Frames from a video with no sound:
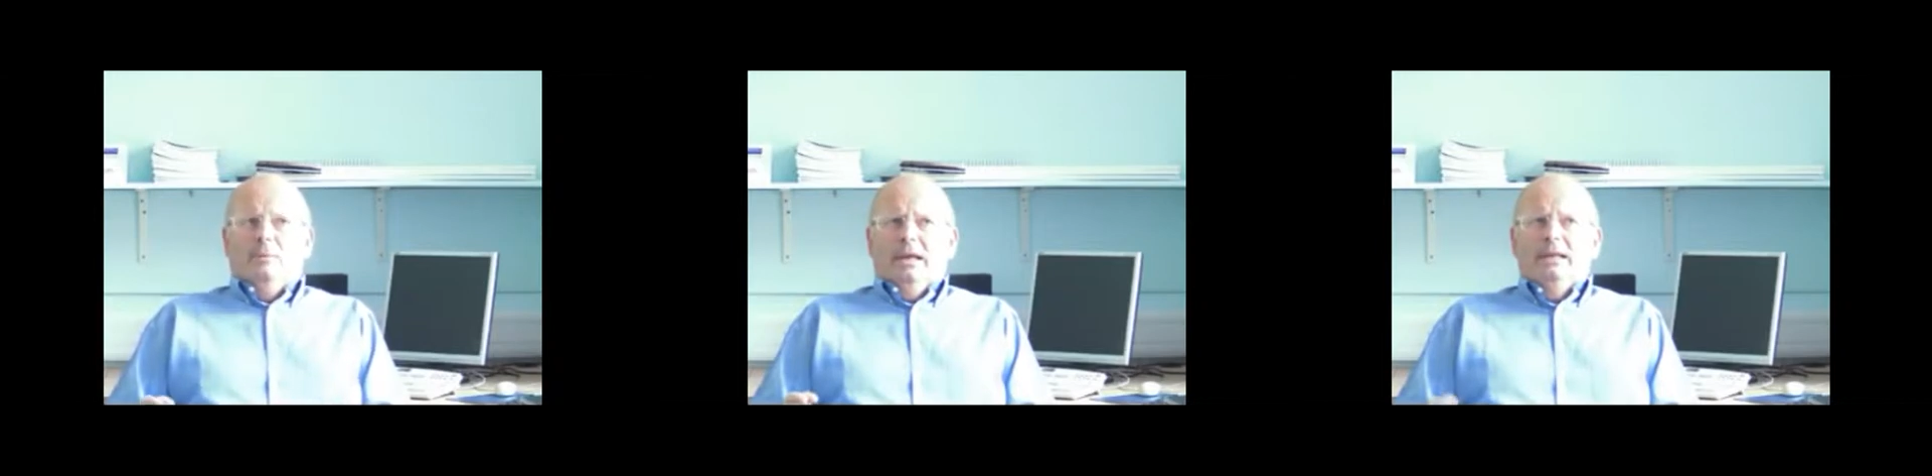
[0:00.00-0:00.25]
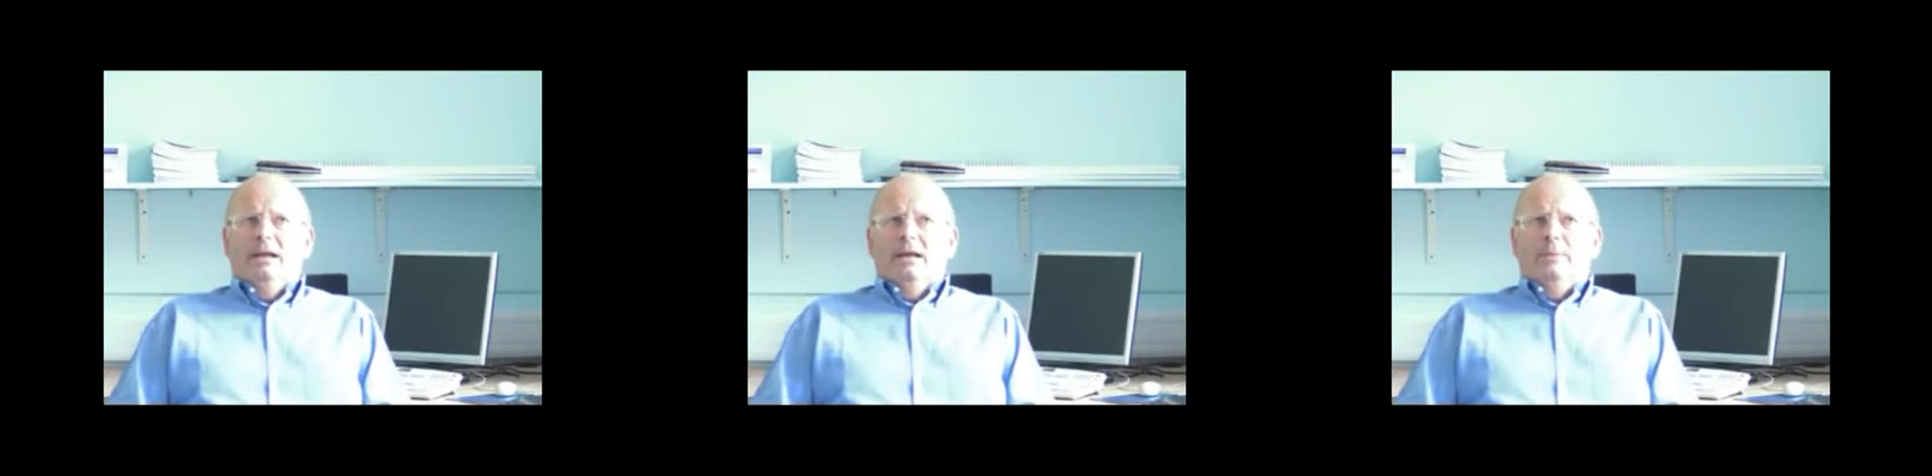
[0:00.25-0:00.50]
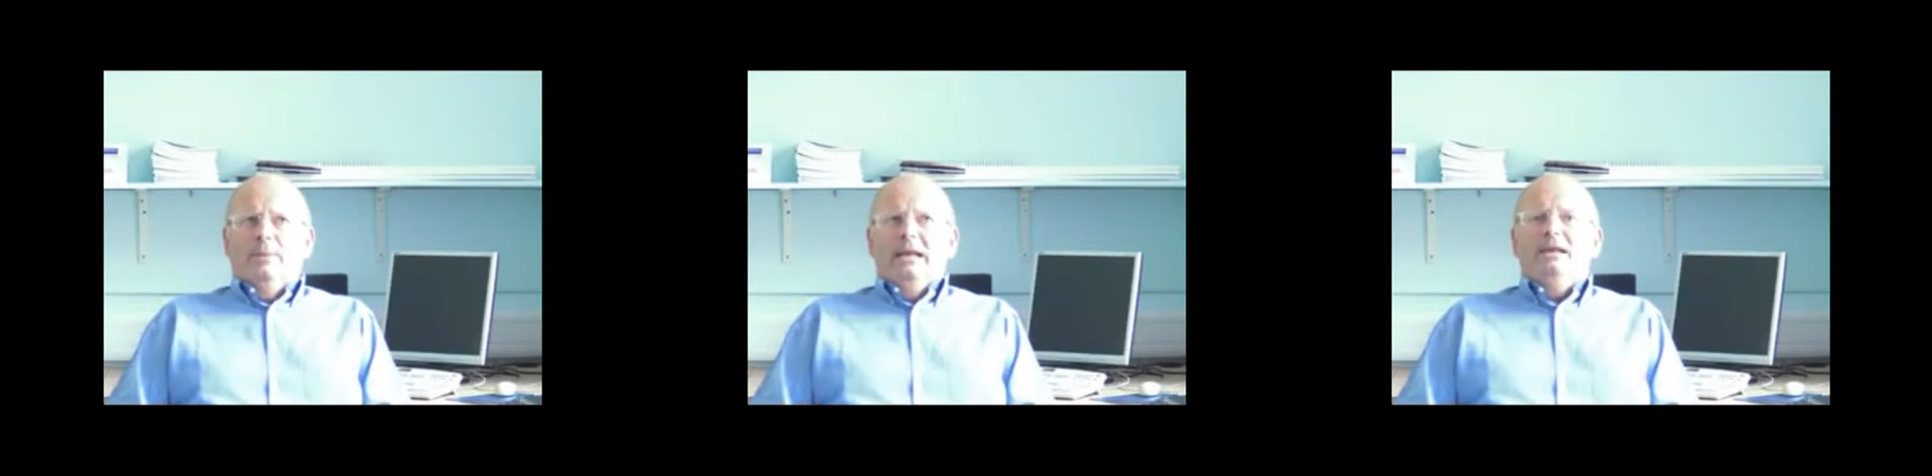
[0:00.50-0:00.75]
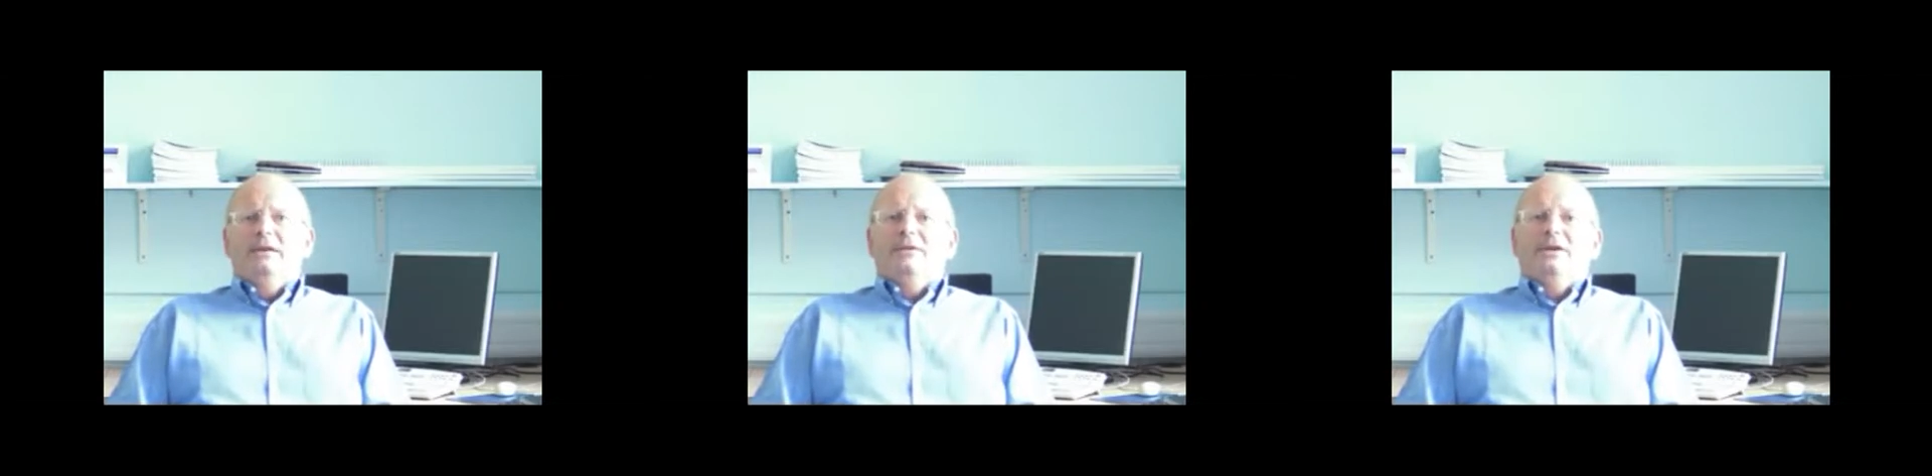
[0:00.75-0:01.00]
unlike
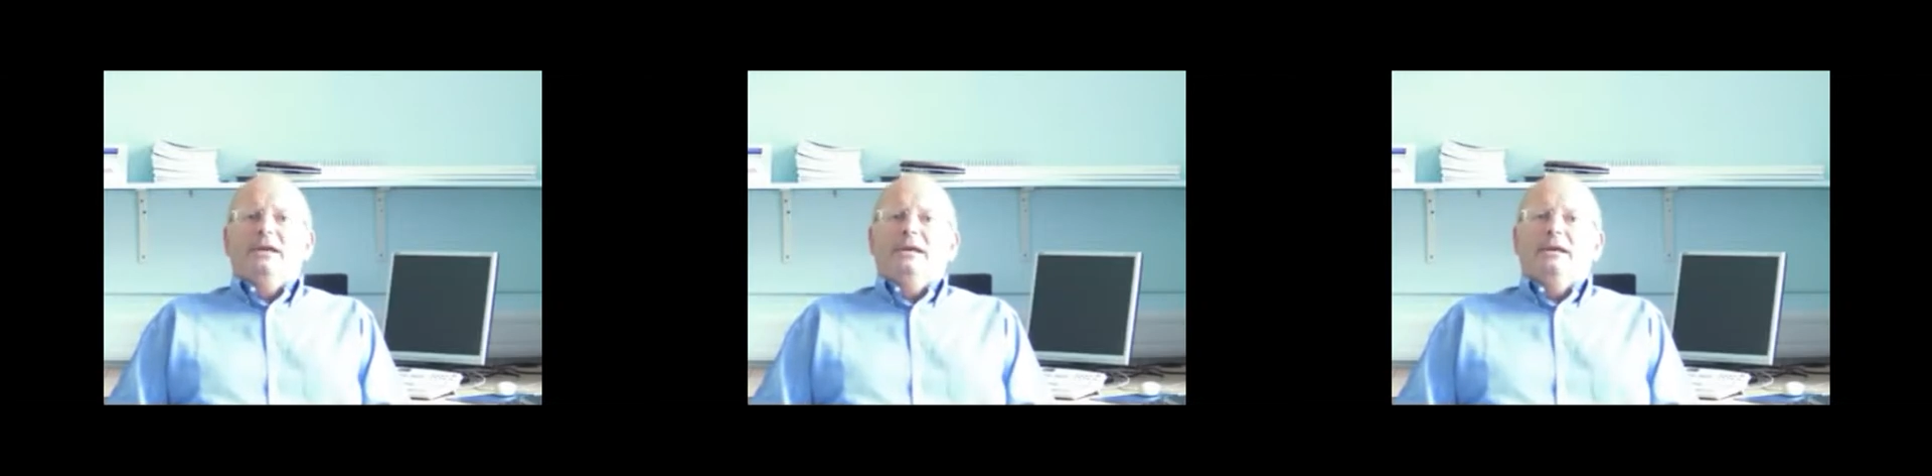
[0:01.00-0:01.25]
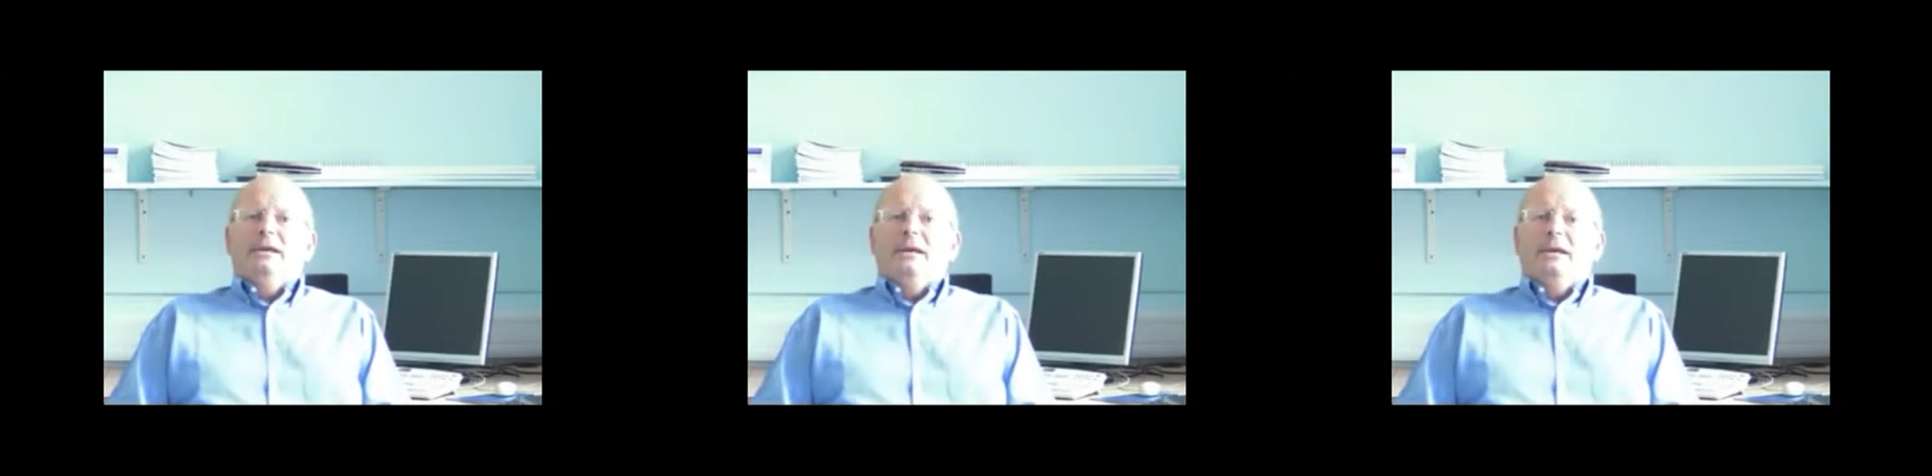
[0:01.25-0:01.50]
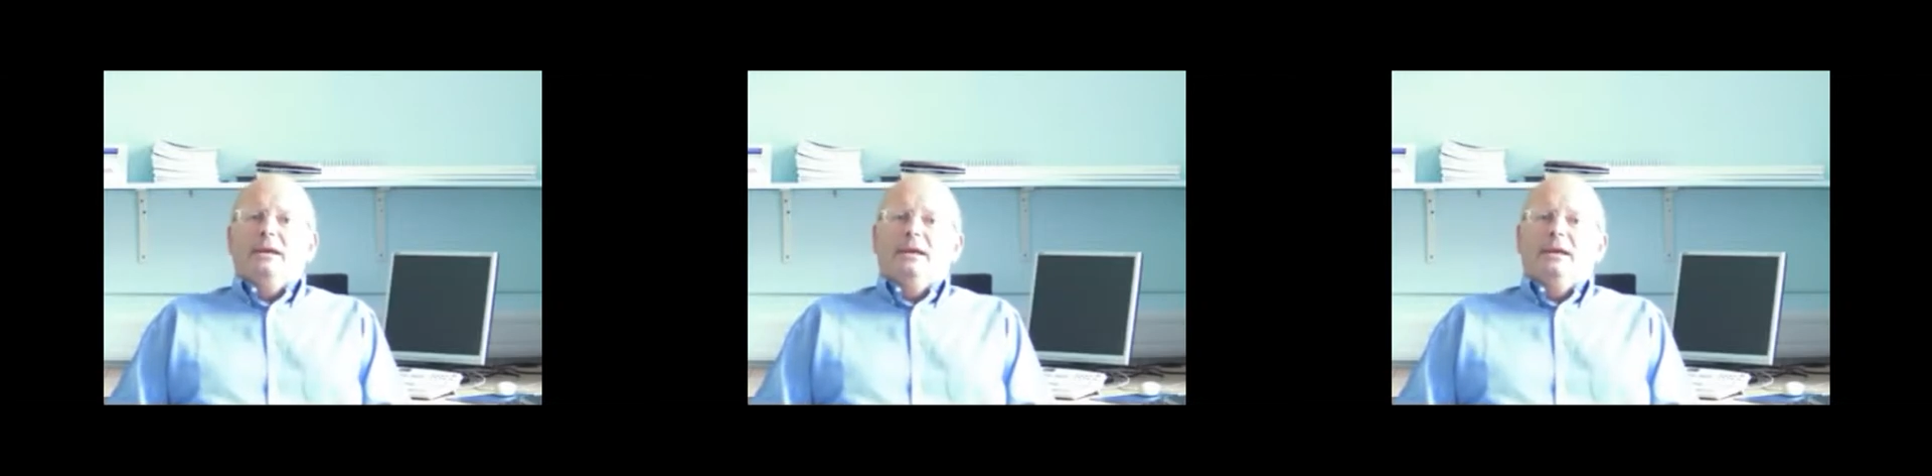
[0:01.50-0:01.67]
many of the